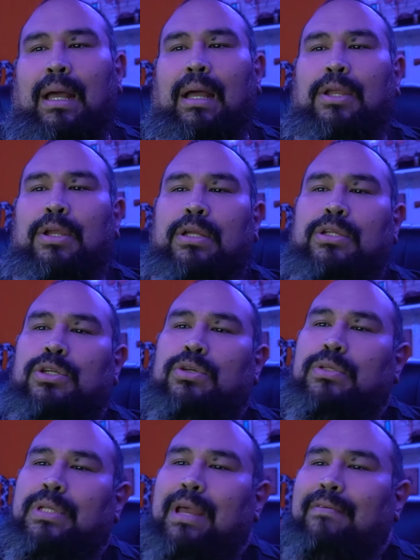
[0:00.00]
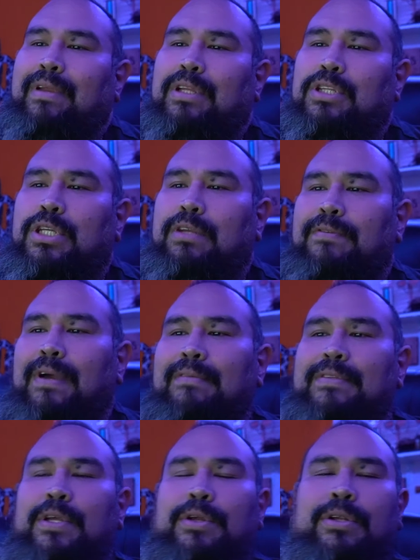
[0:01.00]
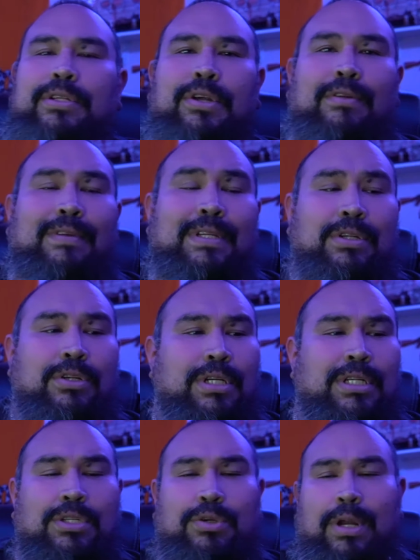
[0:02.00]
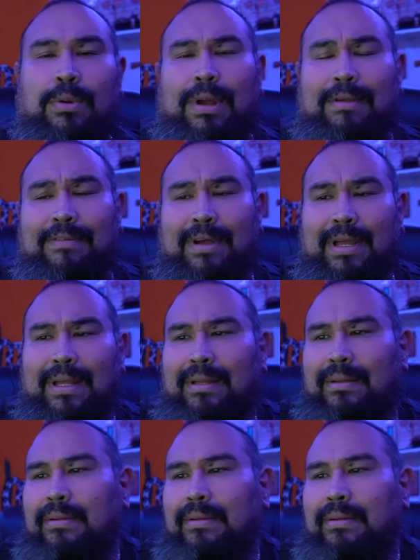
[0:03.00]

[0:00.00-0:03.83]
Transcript: You can choose having G5 cellular service or just straight Wi-Fi.